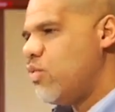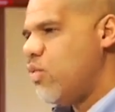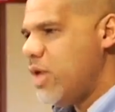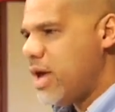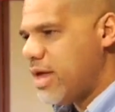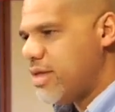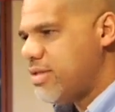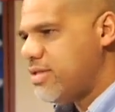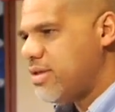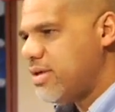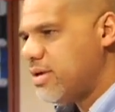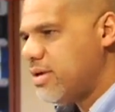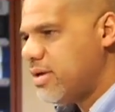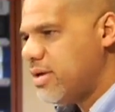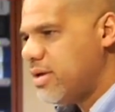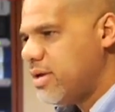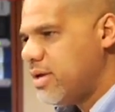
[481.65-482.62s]
width
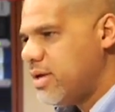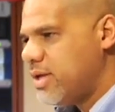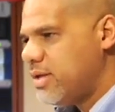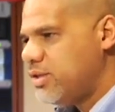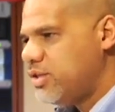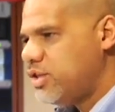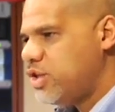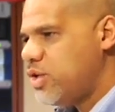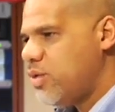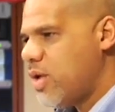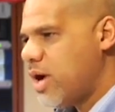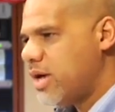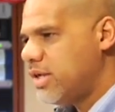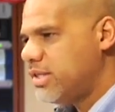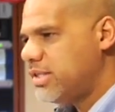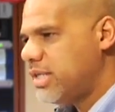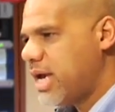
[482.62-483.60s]
to
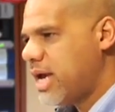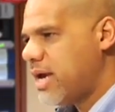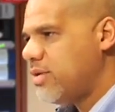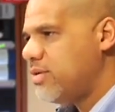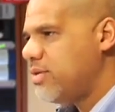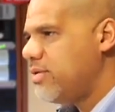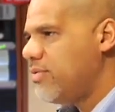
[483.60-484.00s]
our sound.